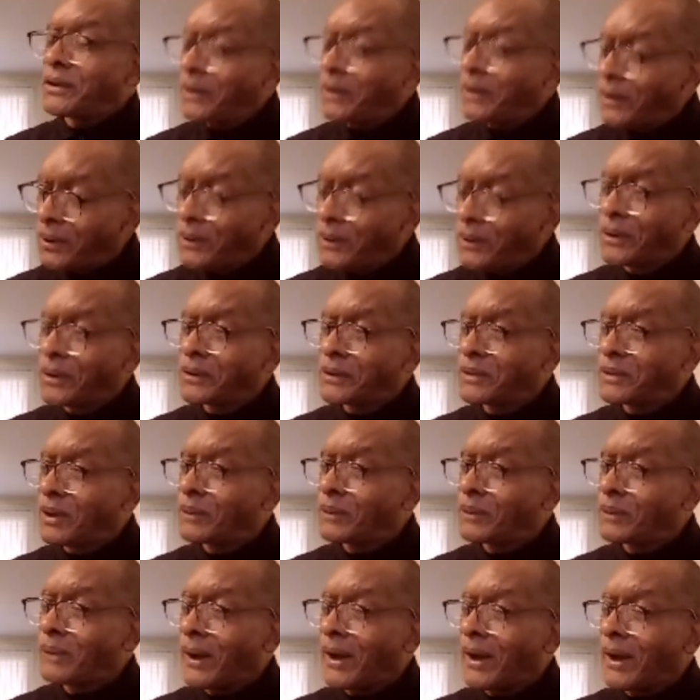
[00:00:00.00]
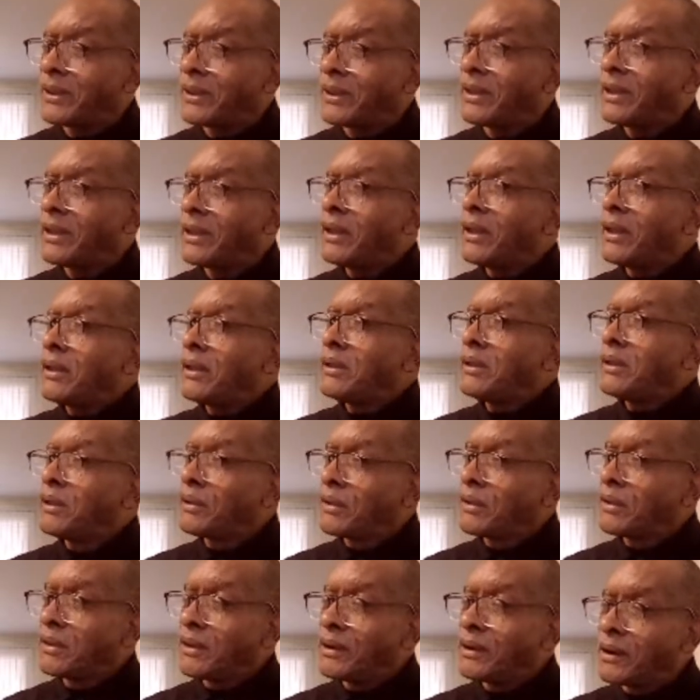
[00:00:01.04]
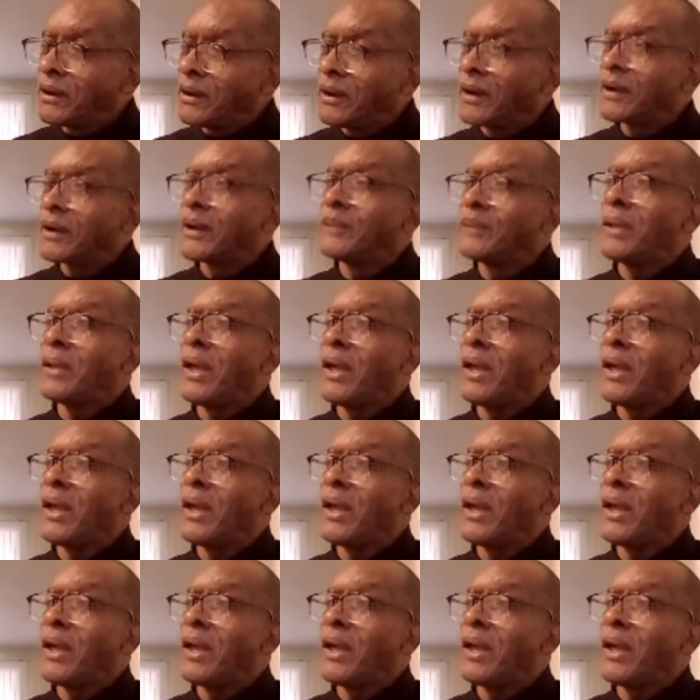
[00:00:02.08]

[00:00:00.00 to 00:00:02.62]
Don't be afraid to hug nobody.